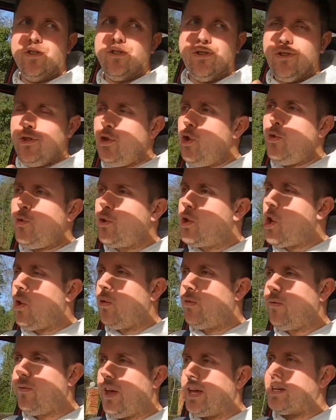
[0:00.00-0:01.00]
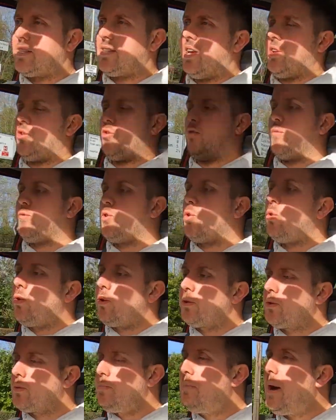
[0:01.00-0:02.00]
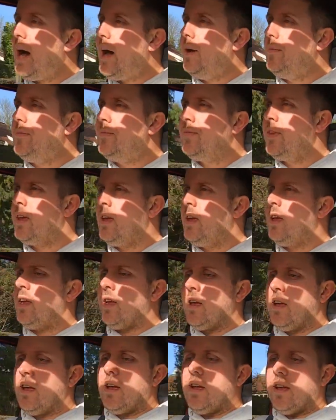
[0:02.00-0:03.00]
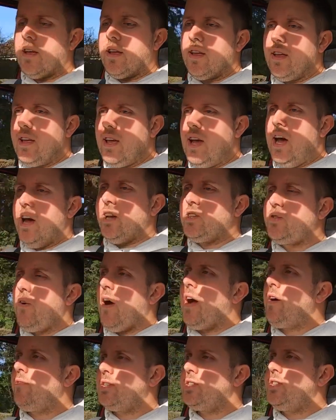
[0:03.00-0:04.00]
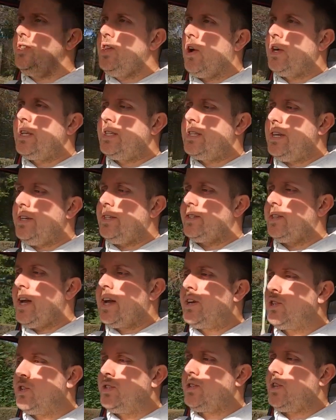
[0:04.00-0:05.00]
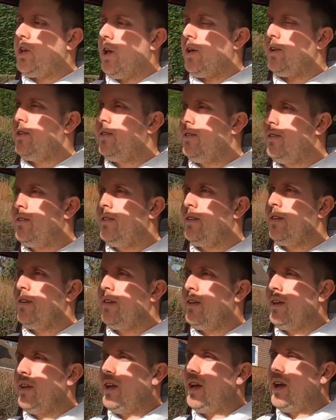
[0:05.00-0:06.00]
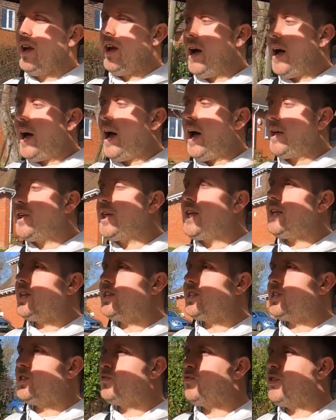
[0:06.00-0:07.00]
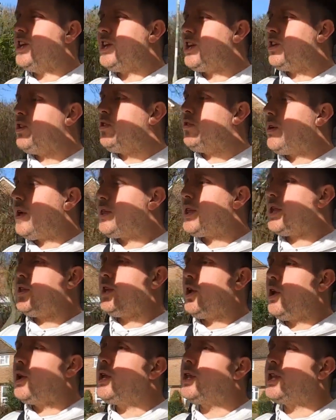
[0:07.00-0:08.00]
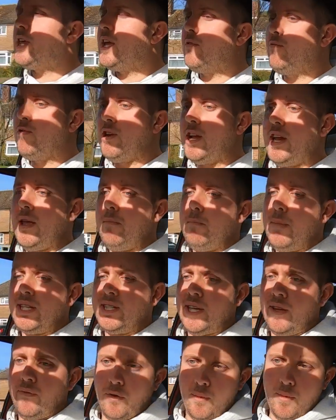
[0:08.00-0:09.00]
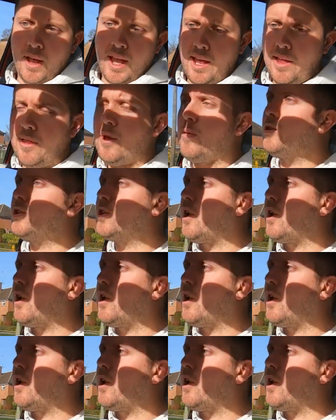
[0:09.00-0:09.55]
new Golf, etc. of course, but as far as 90s dashers go, I think this is really cool. I think the only thing really missing from here that would